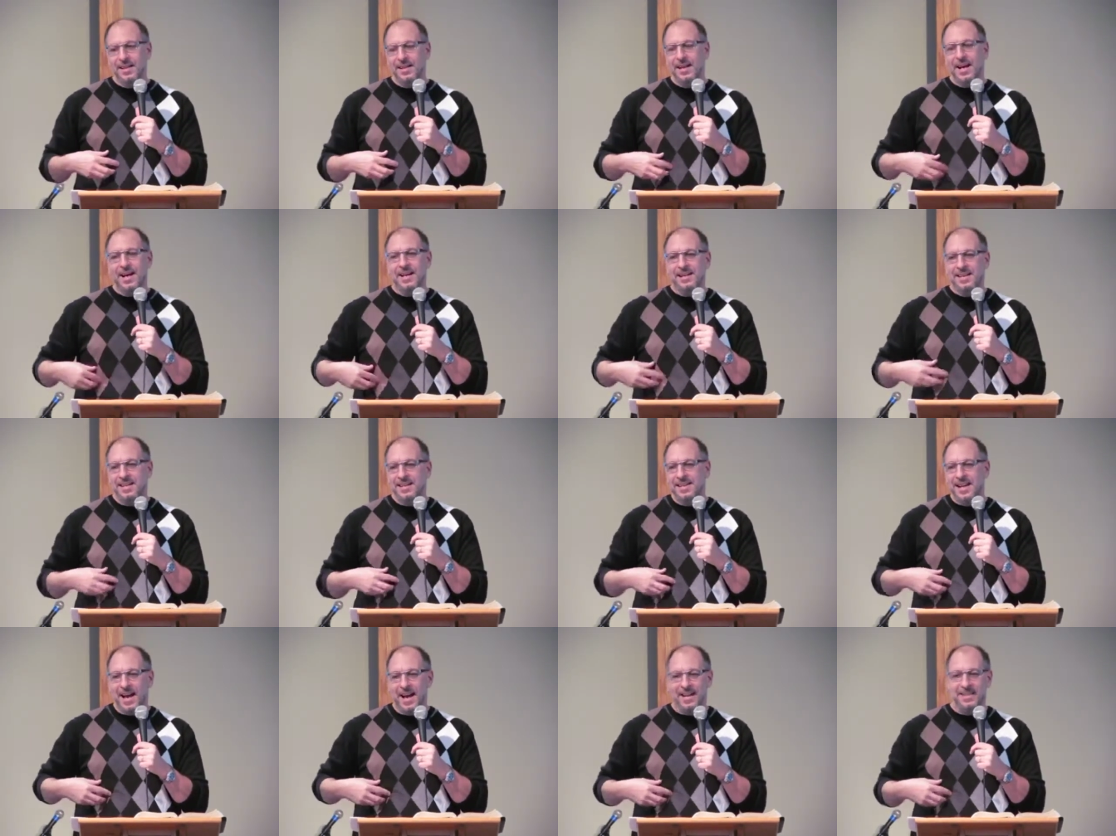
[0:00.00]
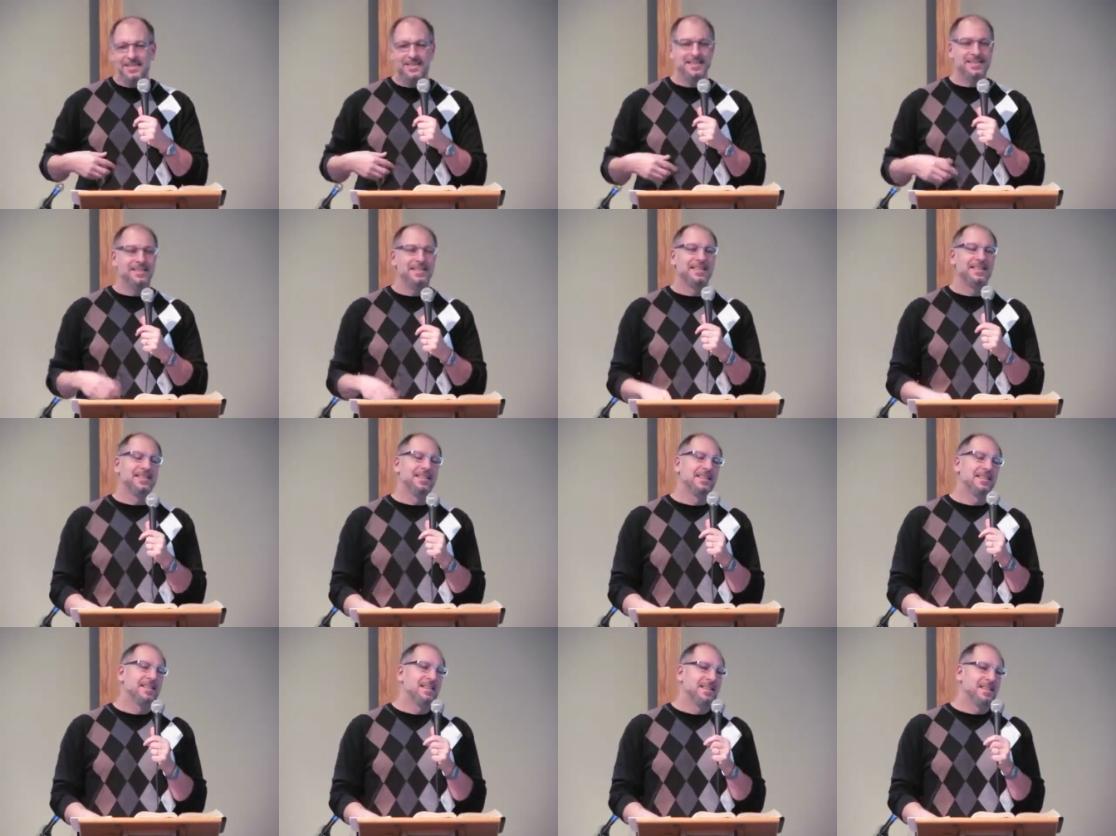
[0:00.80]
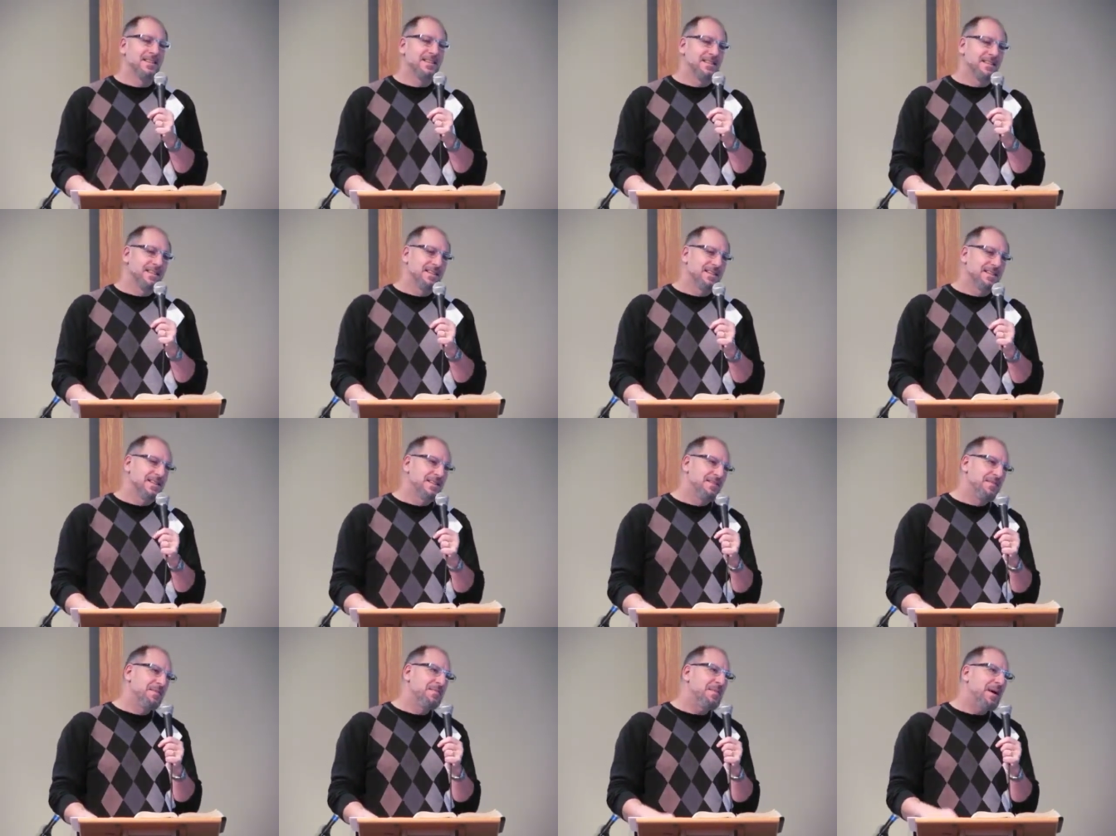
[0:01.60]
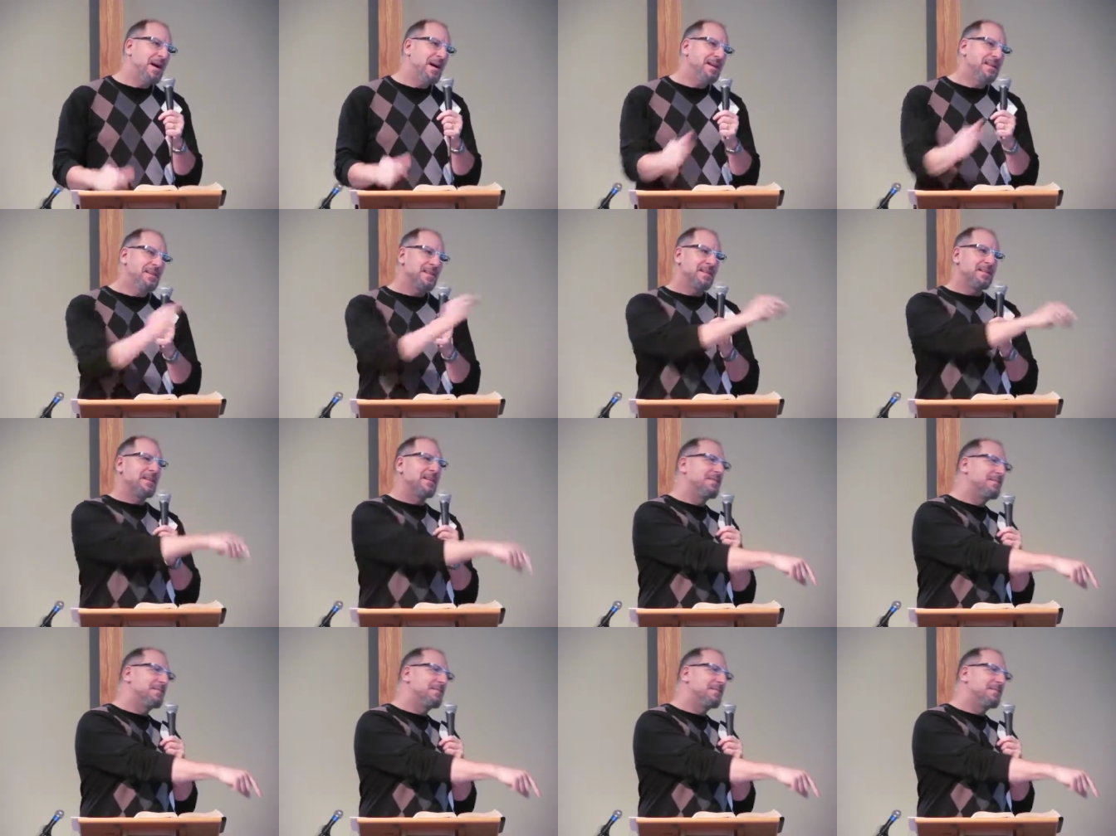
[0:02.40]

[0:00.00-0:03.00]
God did that. Reminding